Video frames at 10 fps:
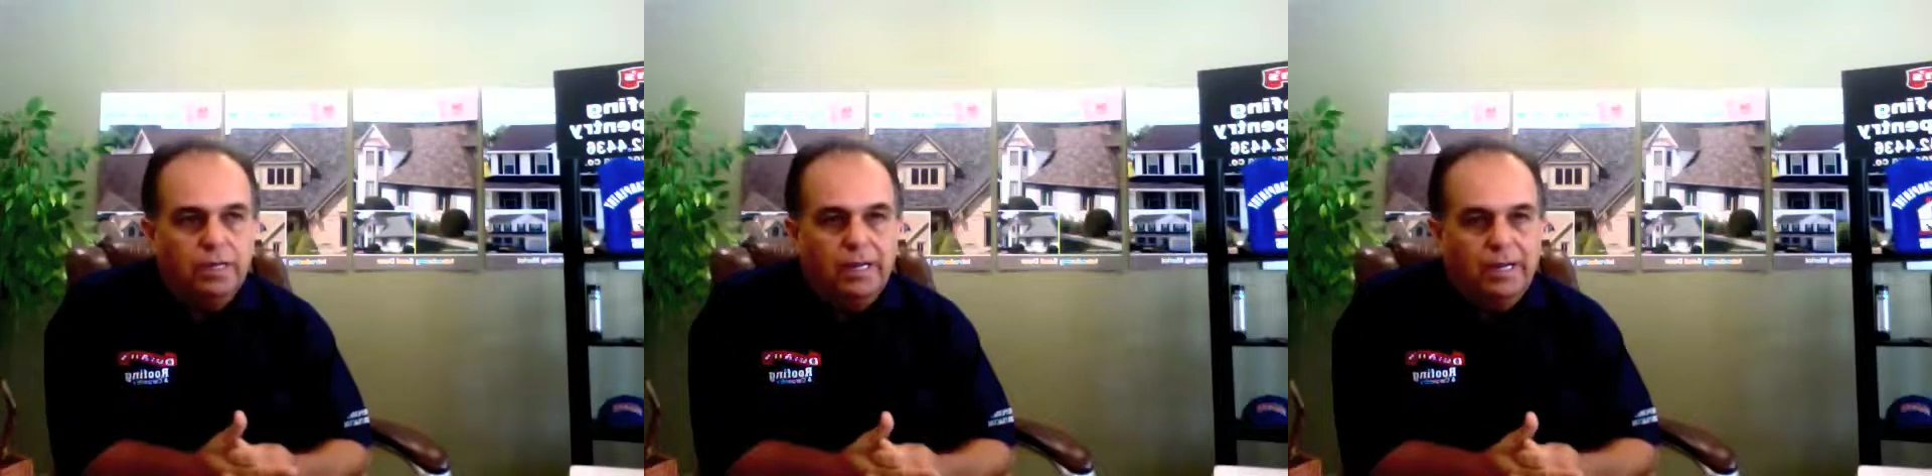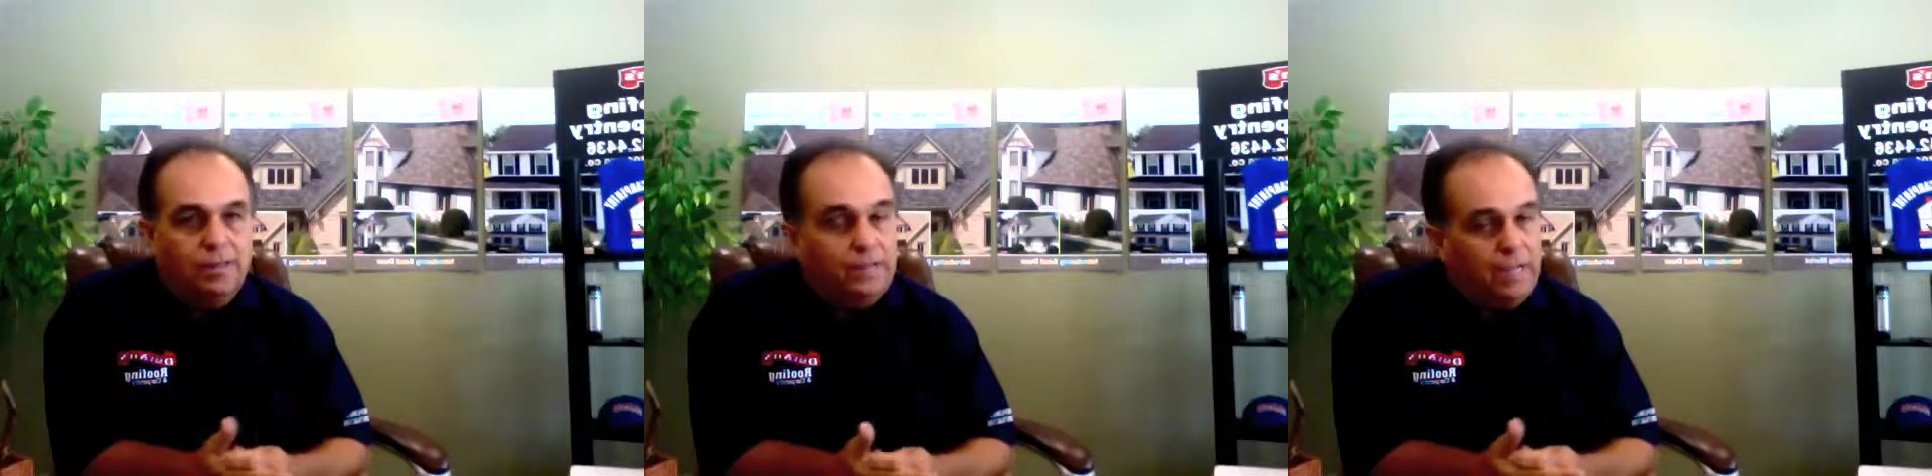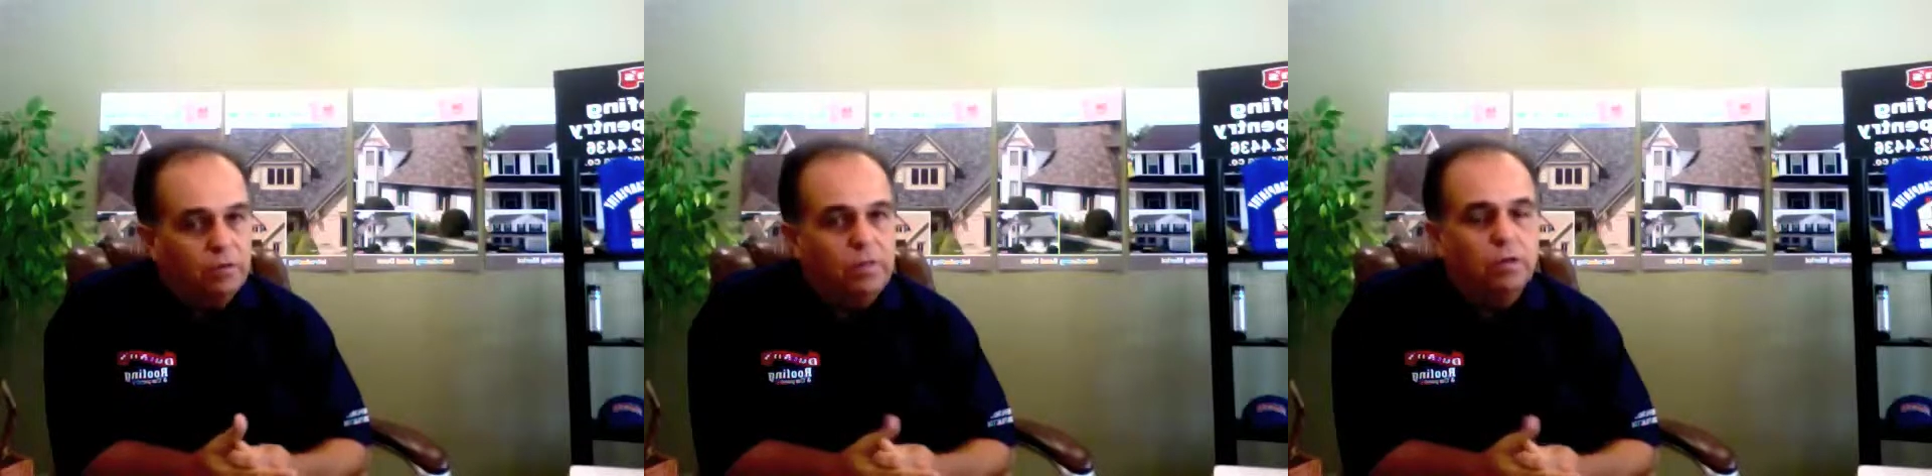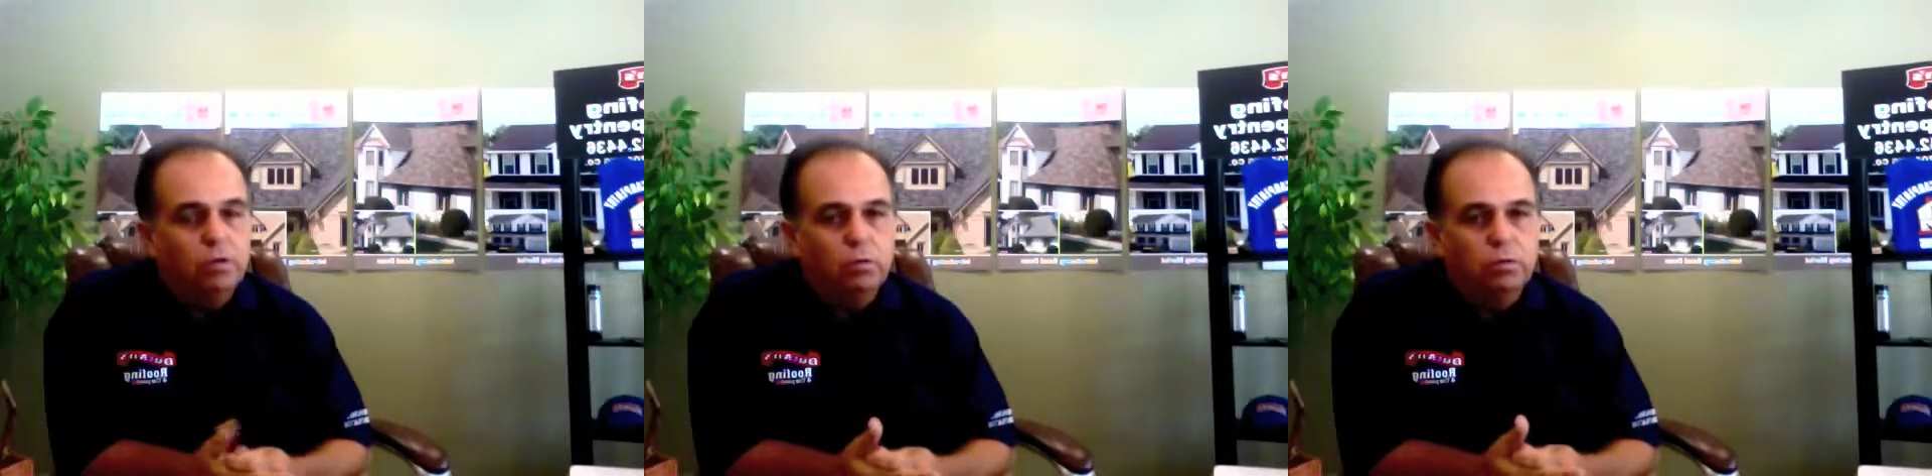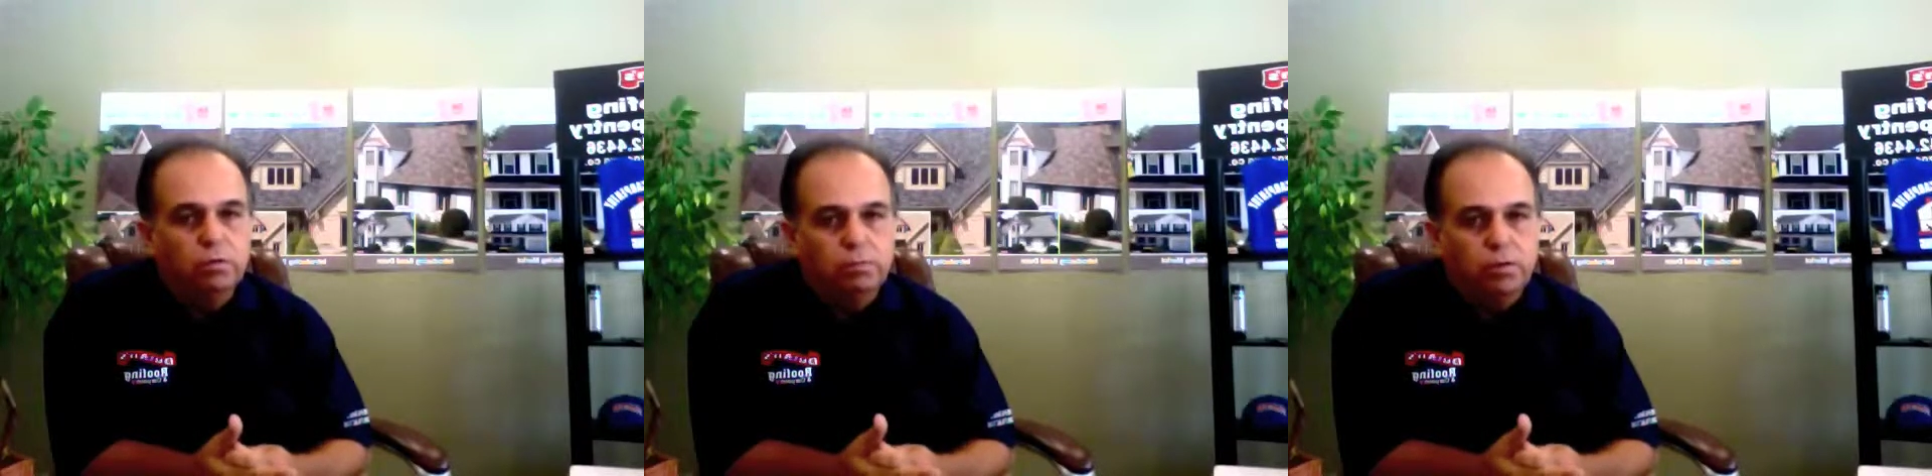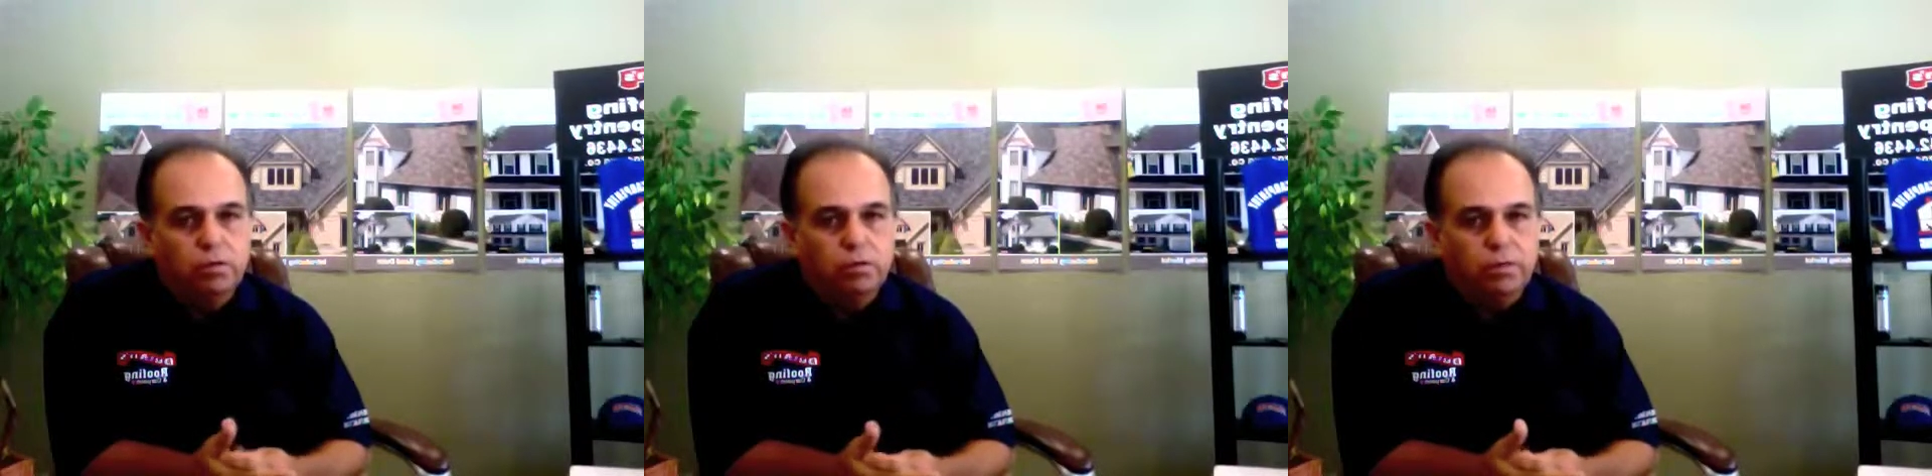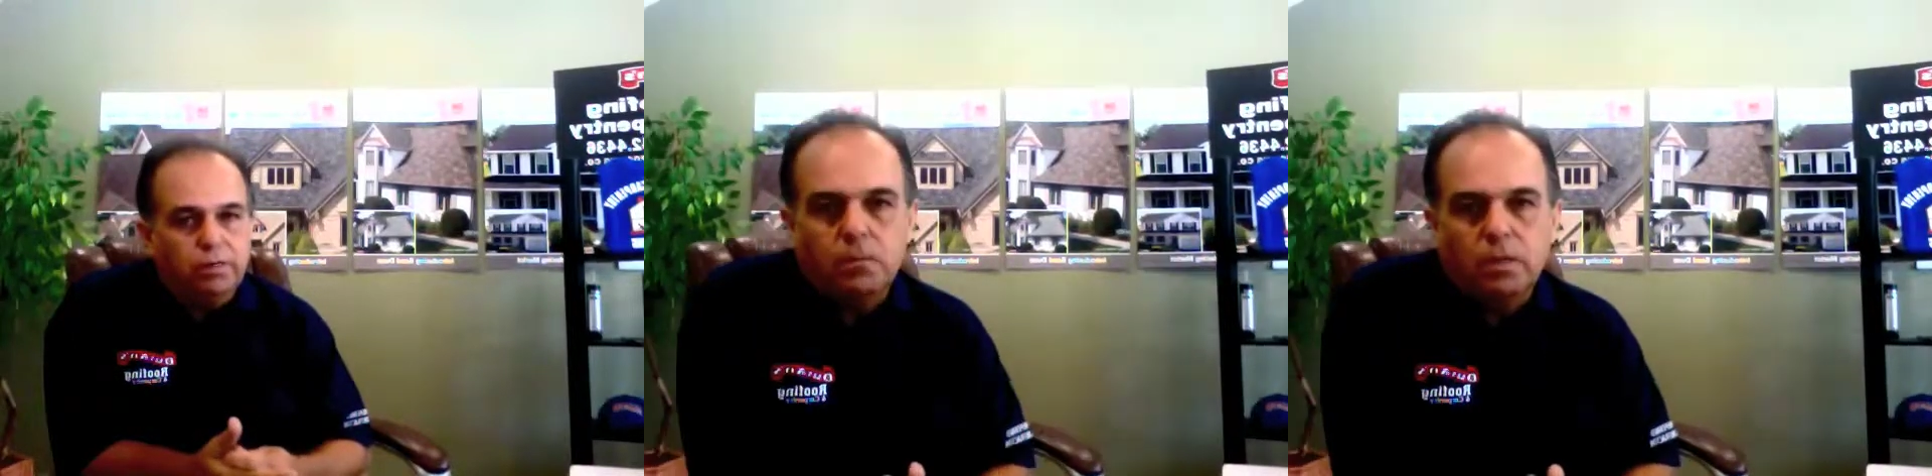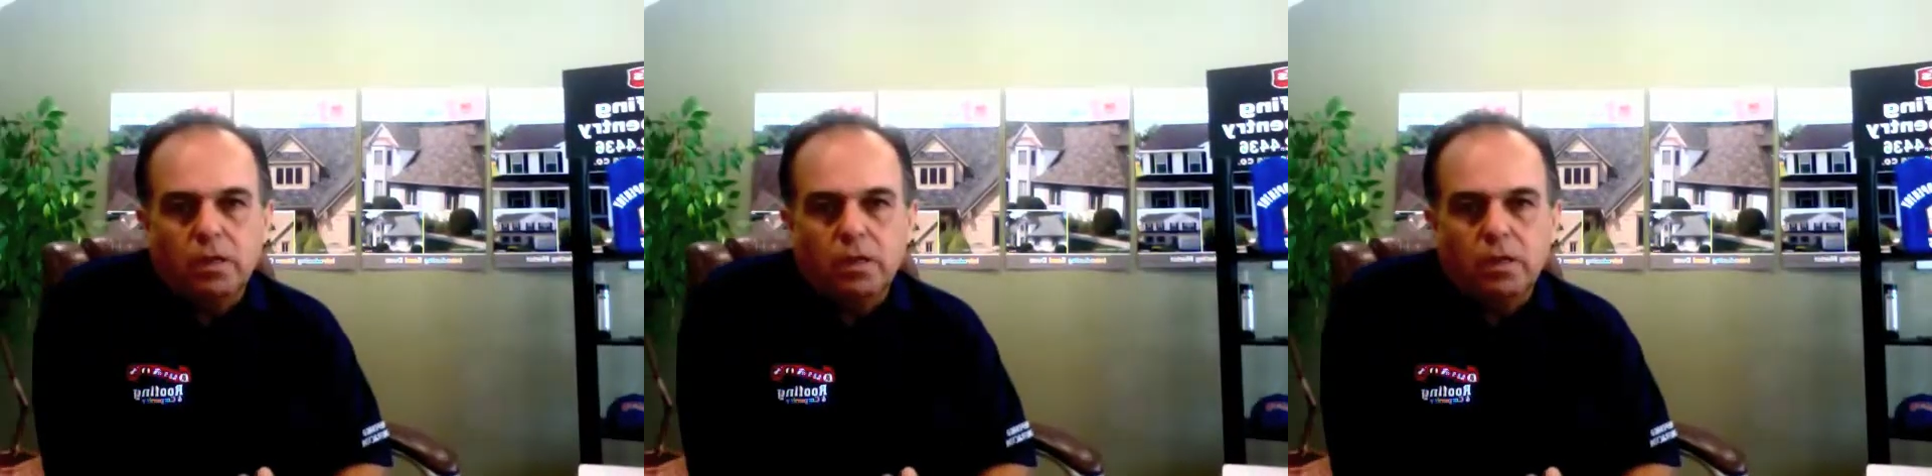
And that'll kill the roof pretty quick.